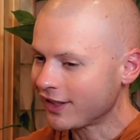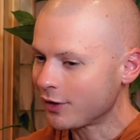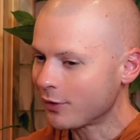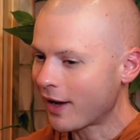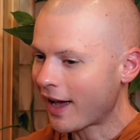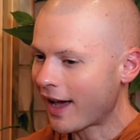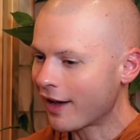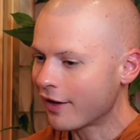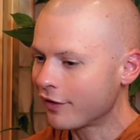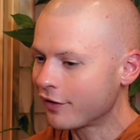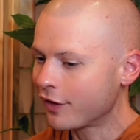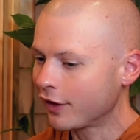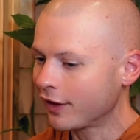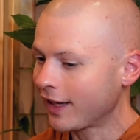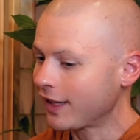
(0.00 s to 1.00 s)
you have
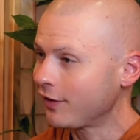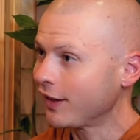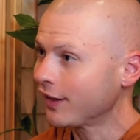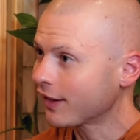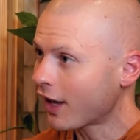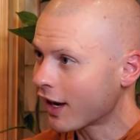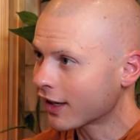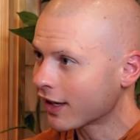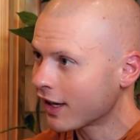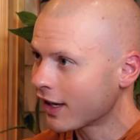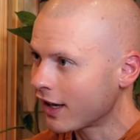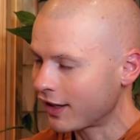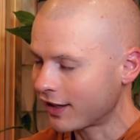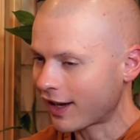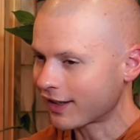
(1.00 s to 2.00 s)
the Lady Visakha,
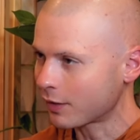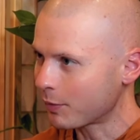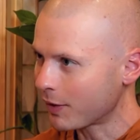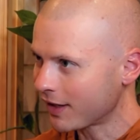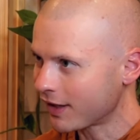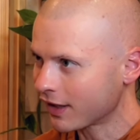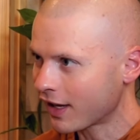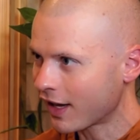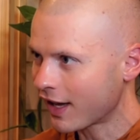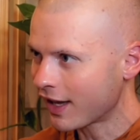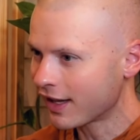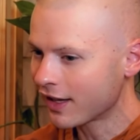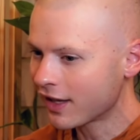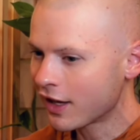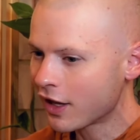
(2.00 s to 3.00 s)

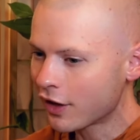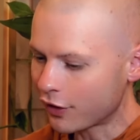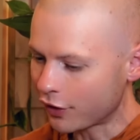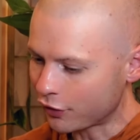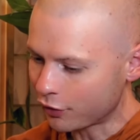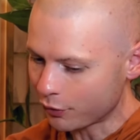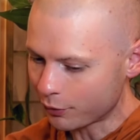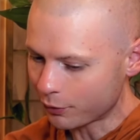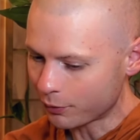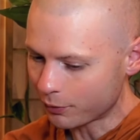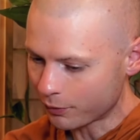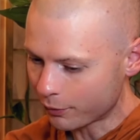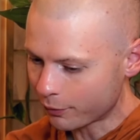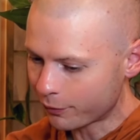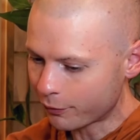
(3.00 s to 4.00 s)
Anathapindika, the two
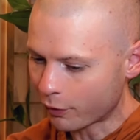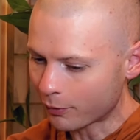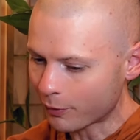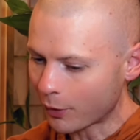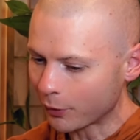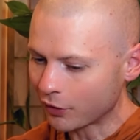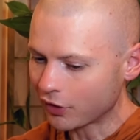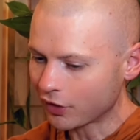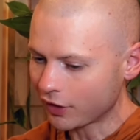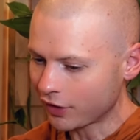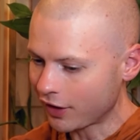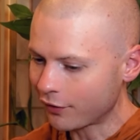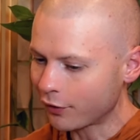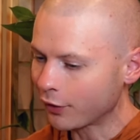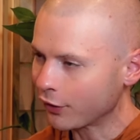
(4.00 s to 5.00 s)
foremost
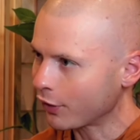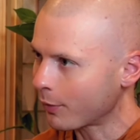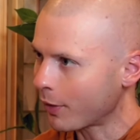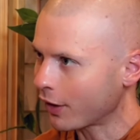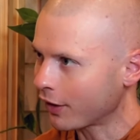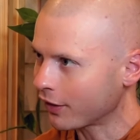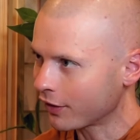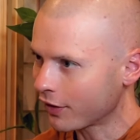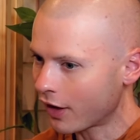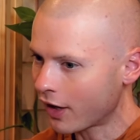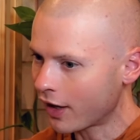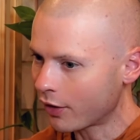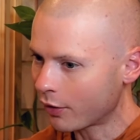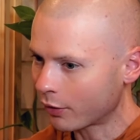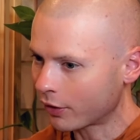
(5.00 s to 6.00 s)
givers among,
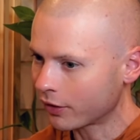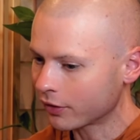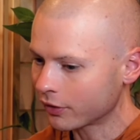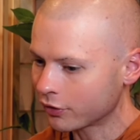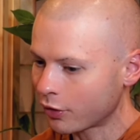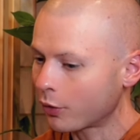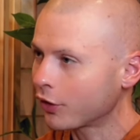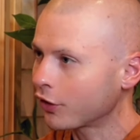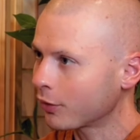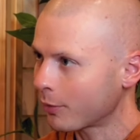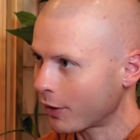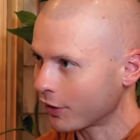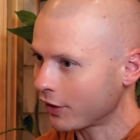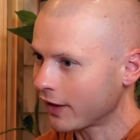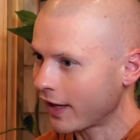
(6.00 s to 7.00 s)
uh, or donors
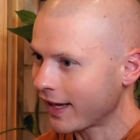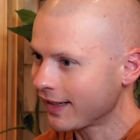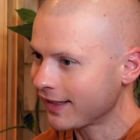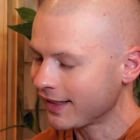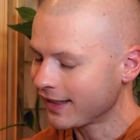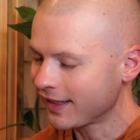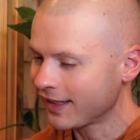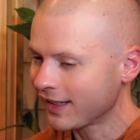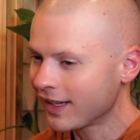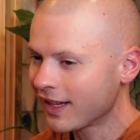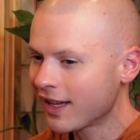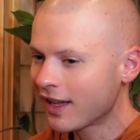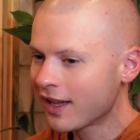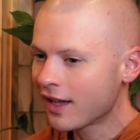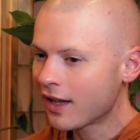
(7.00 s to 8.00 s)
among the laity.
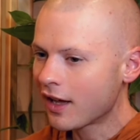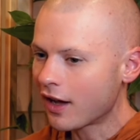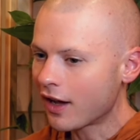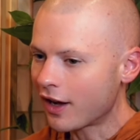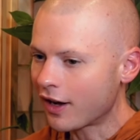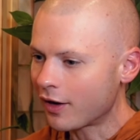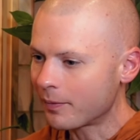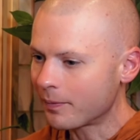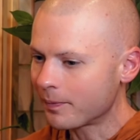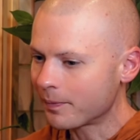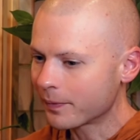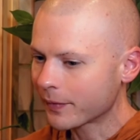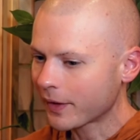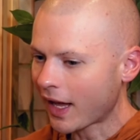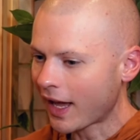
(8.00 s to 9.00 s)
Um,
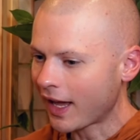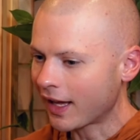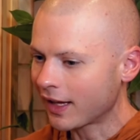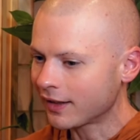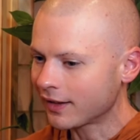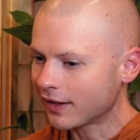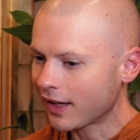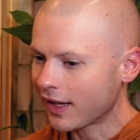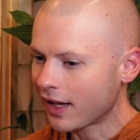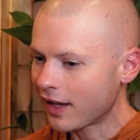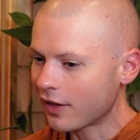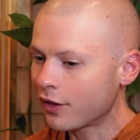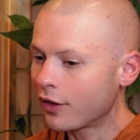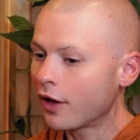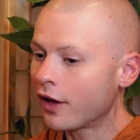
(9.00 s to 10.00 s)
and
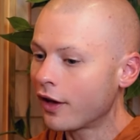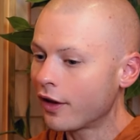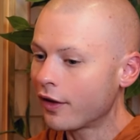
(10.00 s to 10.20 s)
the